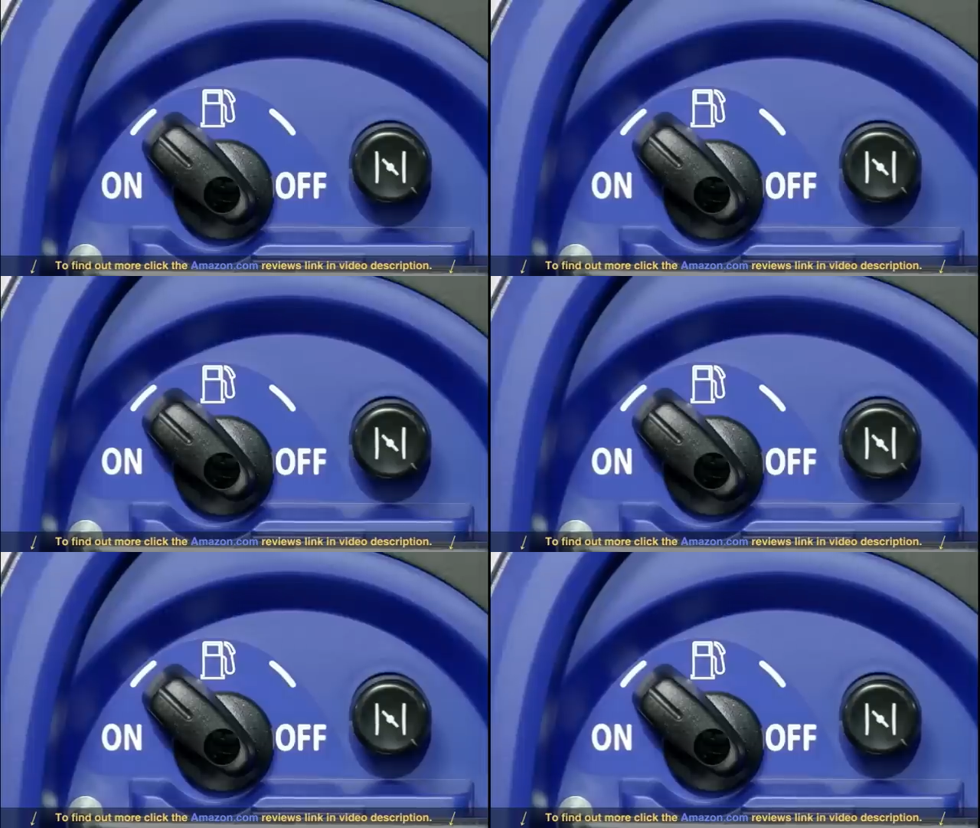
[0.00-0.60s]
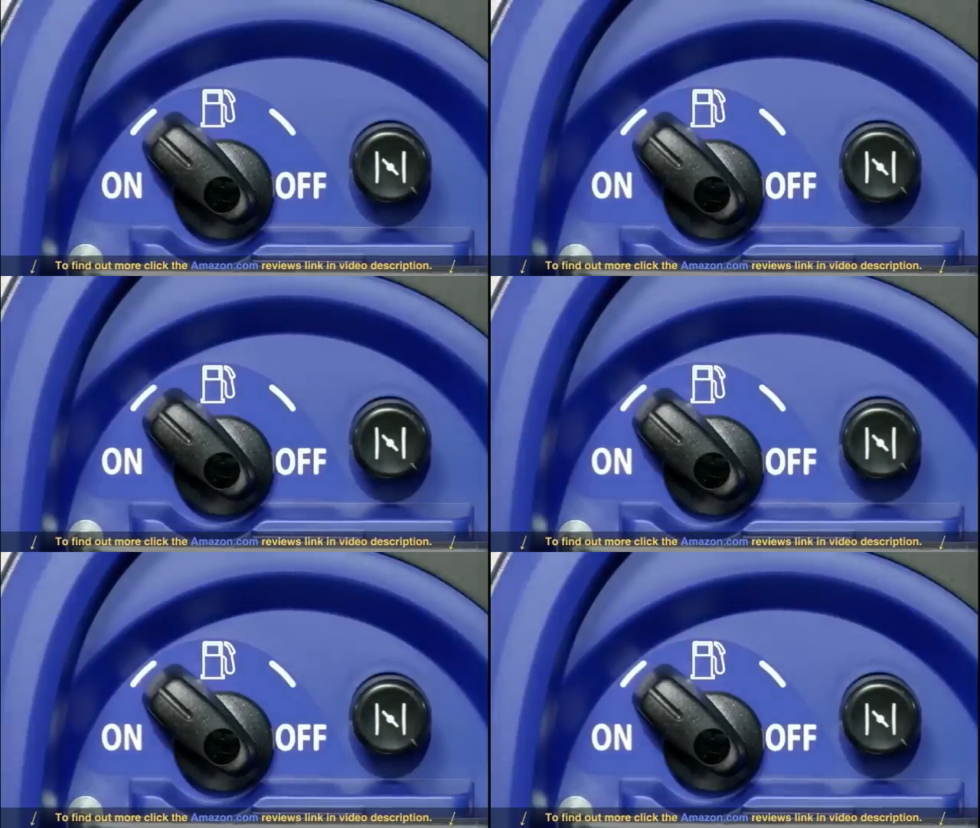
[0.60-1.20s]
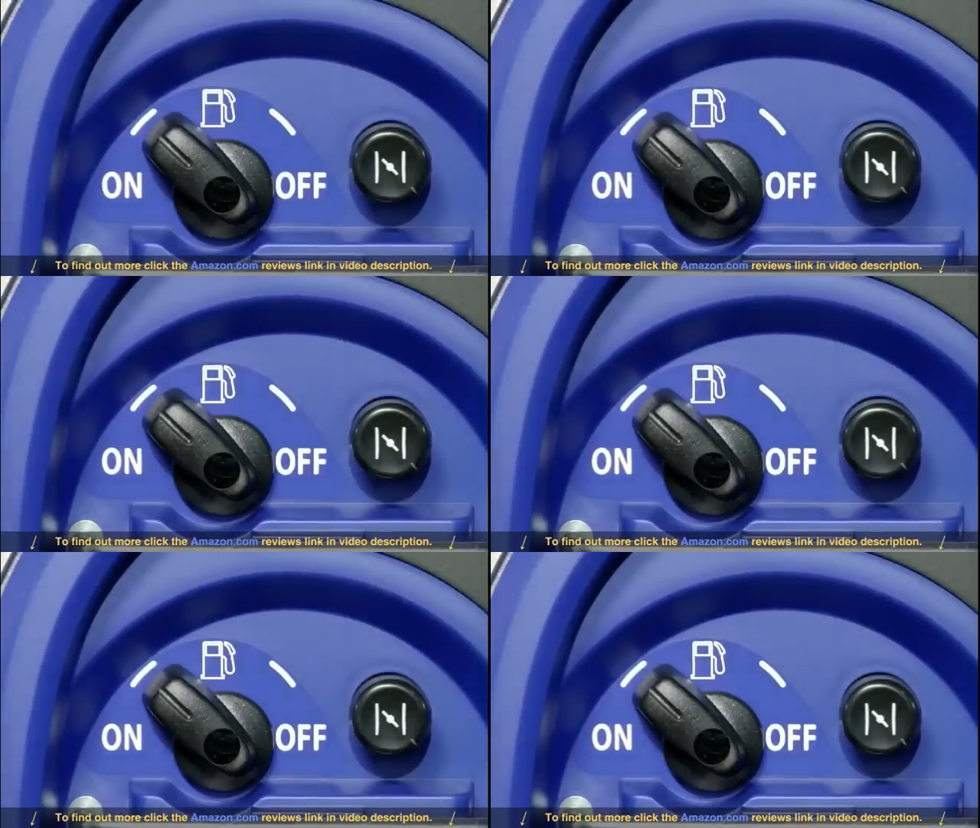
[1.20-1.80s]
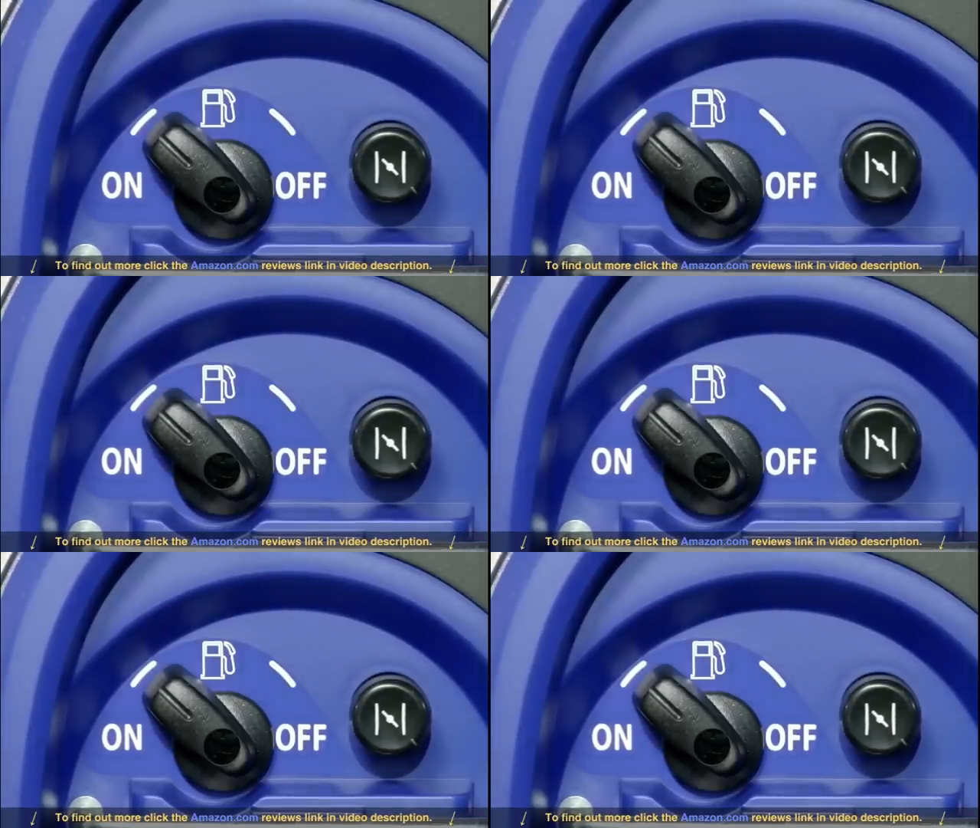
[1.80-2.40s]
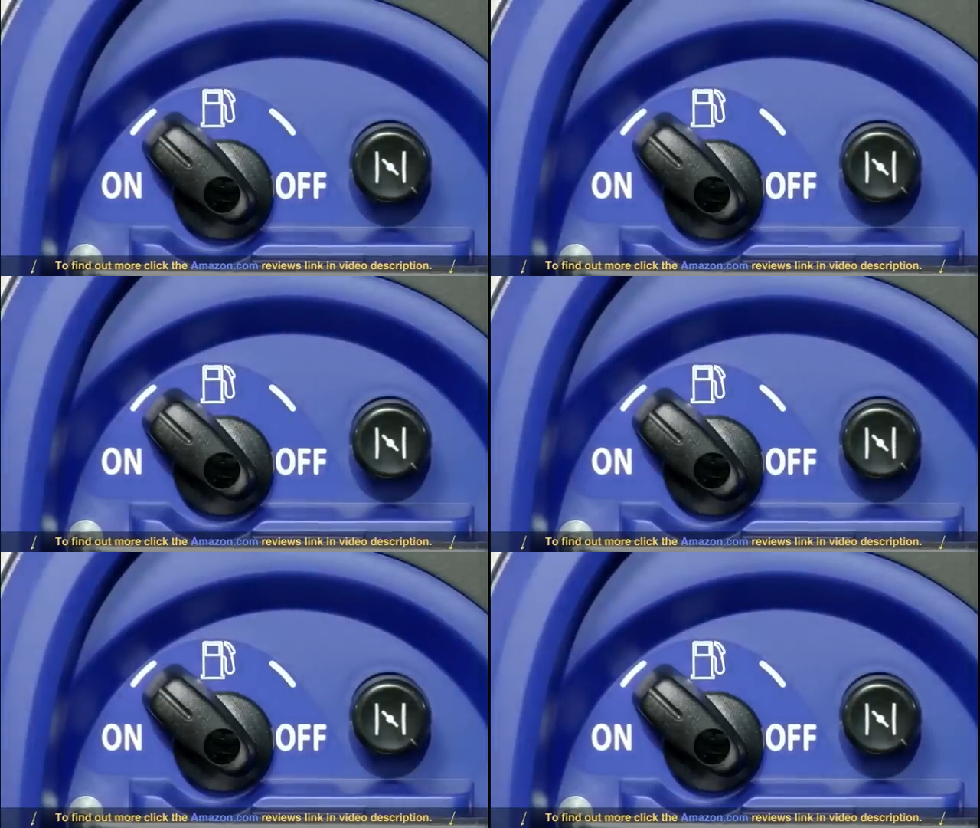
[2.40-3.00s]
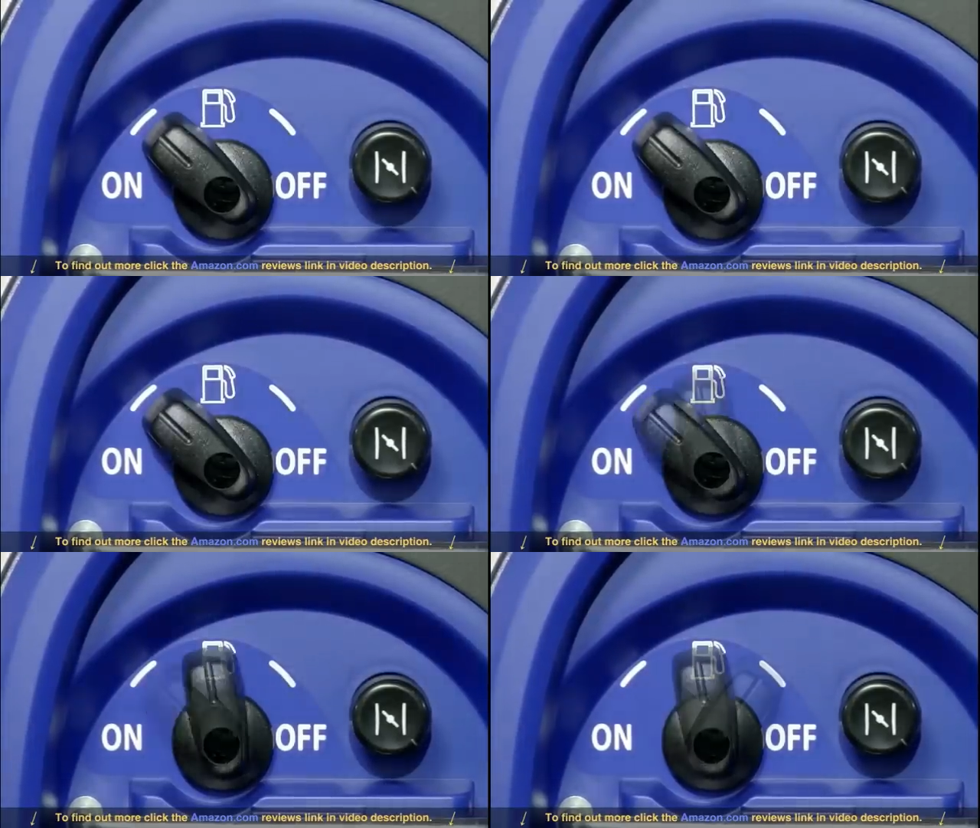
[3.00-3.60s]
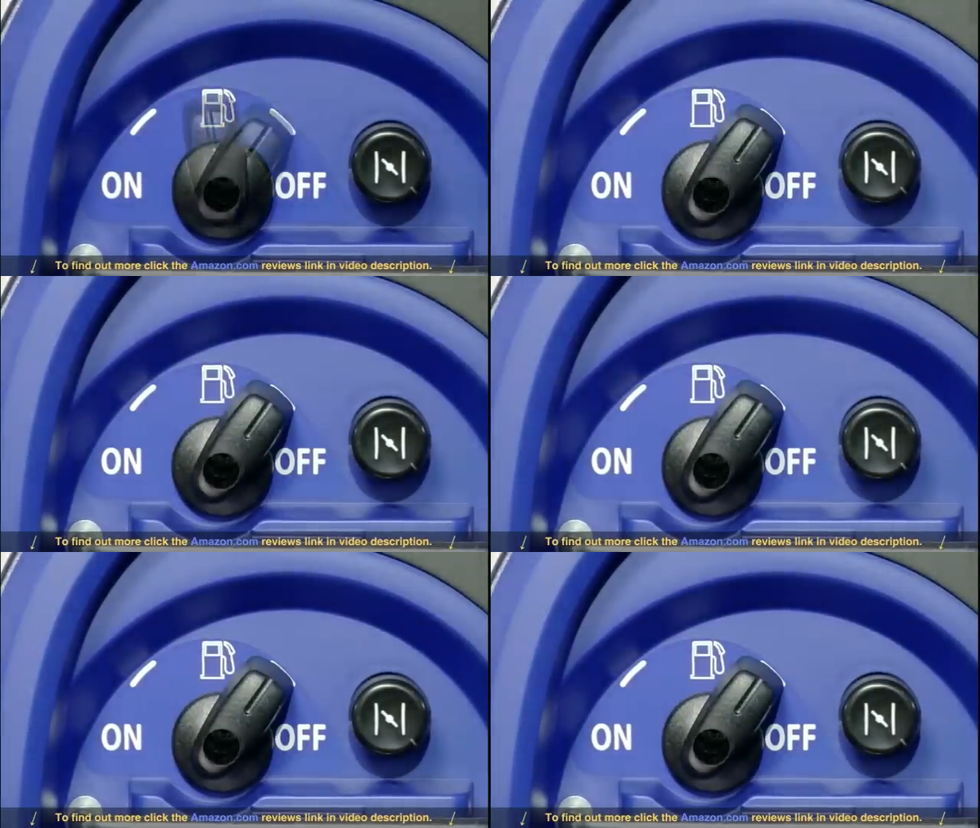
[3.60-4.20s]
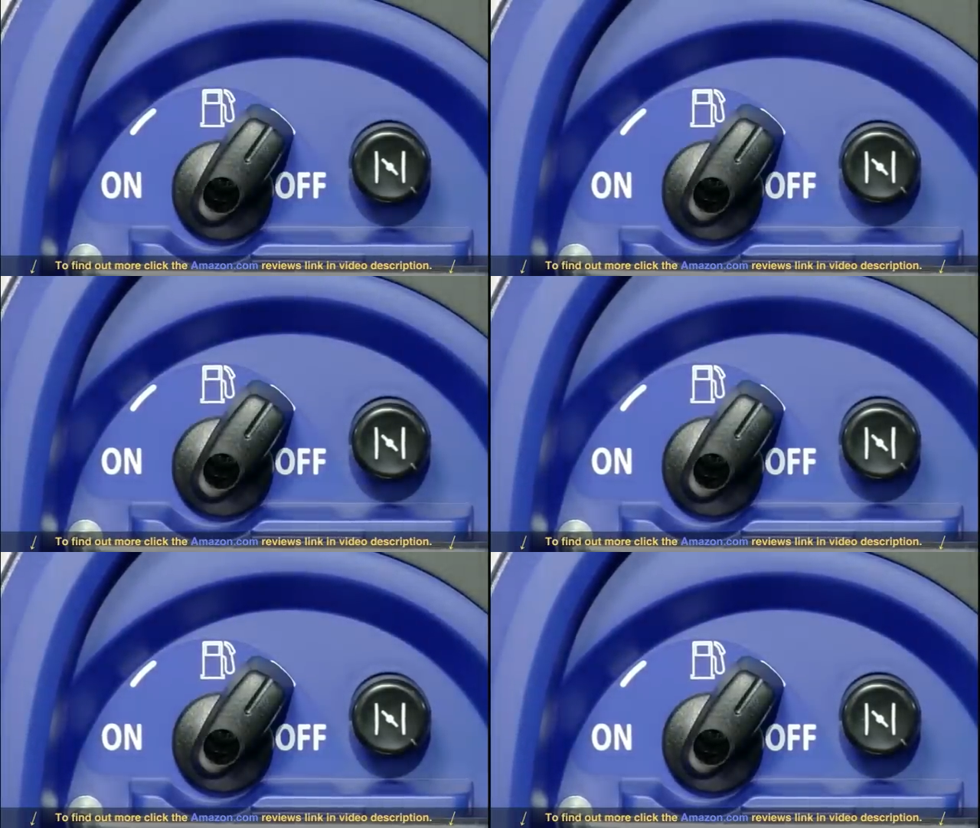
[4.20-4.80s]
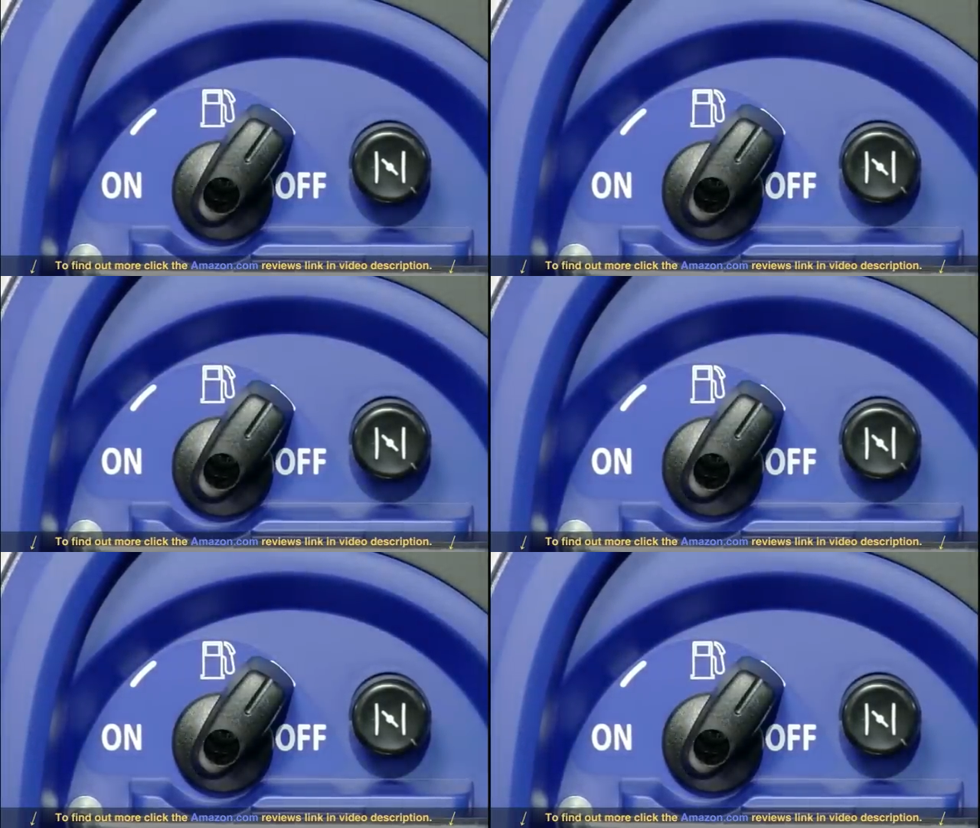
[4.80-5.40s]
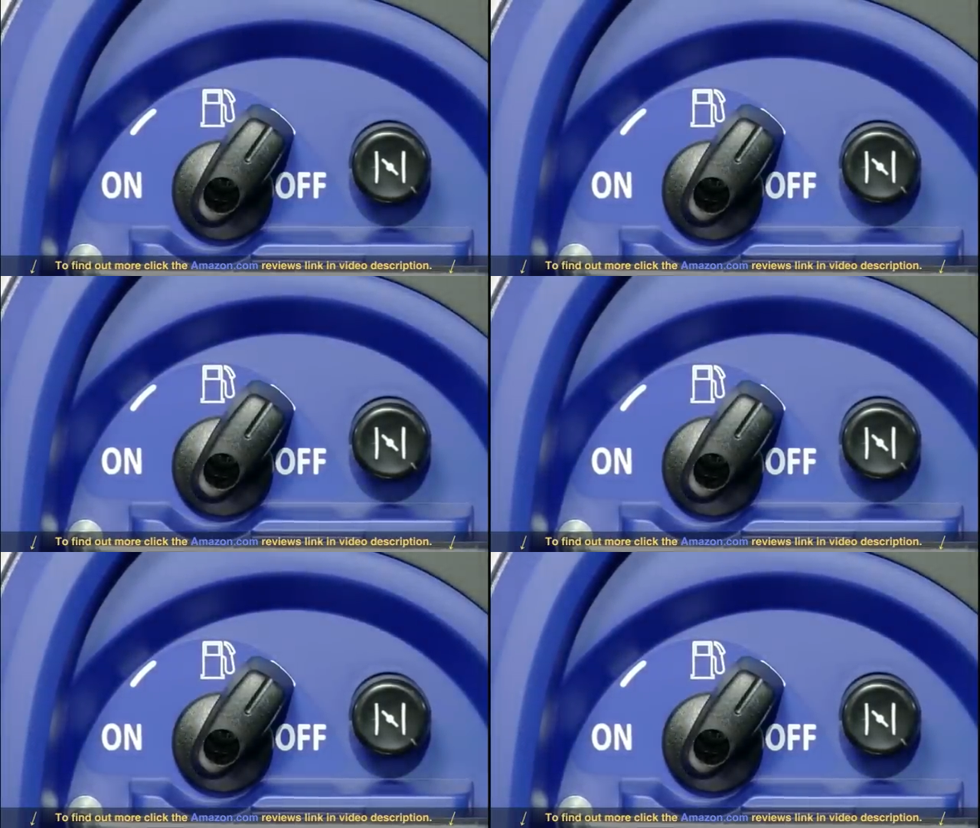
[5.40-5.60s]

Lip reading: Nobody's mouth can be seen.